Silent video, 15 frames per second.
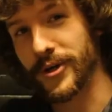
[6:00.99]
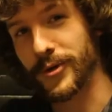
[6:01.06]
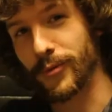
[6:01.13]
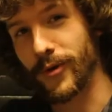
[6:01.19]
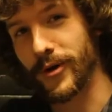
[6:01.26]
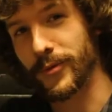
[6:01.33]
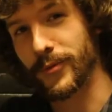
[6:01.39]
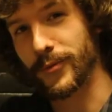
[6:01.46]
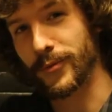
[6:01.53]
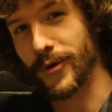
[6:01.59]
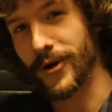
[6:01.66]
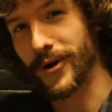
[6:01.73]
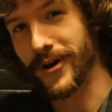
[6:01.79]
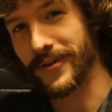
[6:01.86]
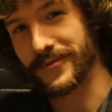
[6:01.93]
to run, run
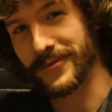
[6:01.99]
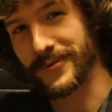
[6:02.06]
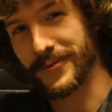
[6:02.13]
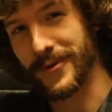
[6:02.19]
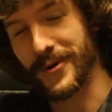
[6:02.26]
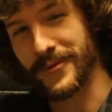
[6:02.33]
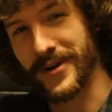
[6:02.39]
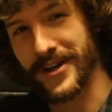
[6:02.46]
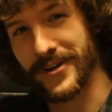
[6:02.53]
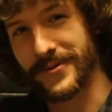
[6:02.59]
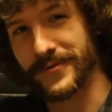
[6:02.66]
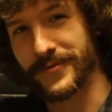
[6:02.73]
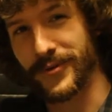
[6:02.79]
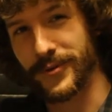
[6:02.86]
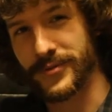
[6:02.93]
off, run away and go to
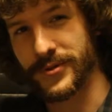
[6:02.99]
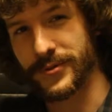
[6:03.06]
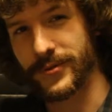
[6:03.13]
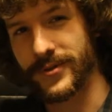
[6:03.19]
film school.